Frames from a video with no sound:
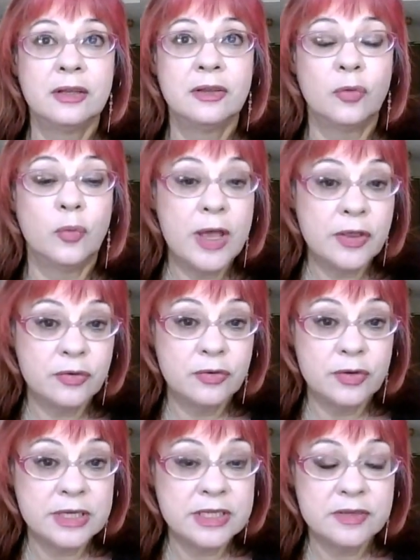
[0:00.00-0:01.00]
the weather
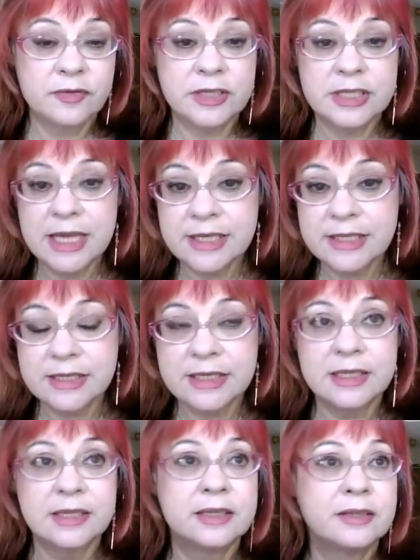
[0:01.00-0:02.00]
is
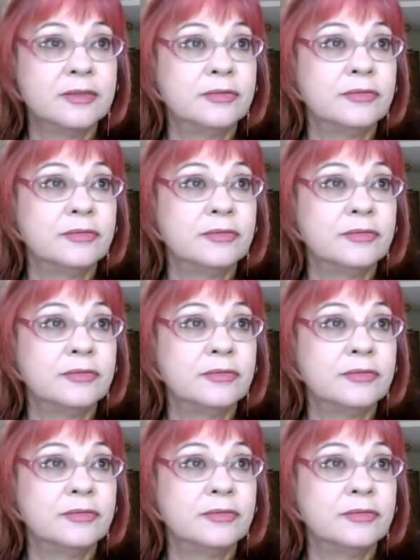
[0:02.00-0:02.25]
fantastic.